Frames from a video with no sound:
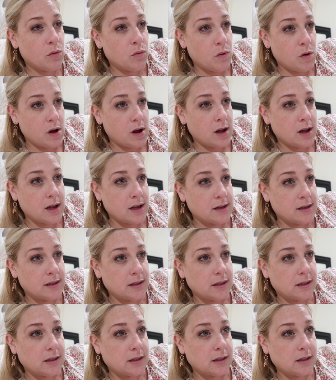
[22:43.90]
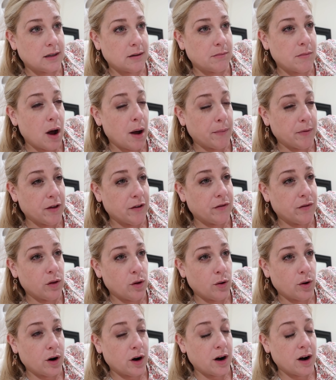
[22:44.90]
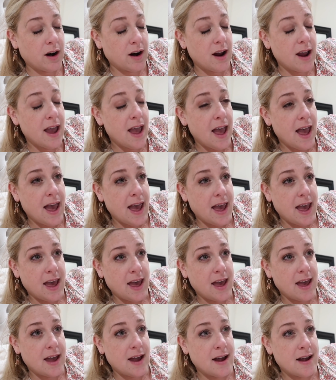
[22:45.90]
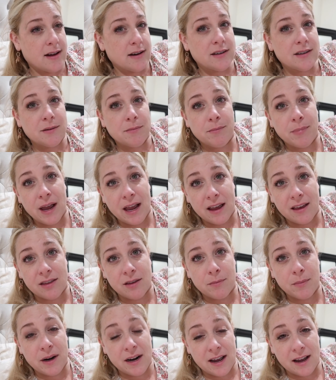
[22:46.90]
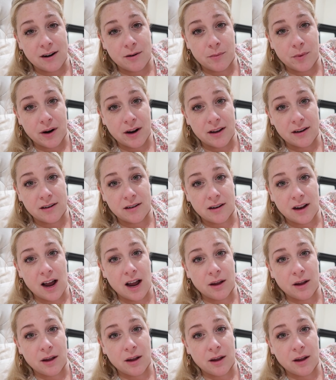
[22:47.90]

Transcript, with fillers: was mop the floor and bake the banana bread.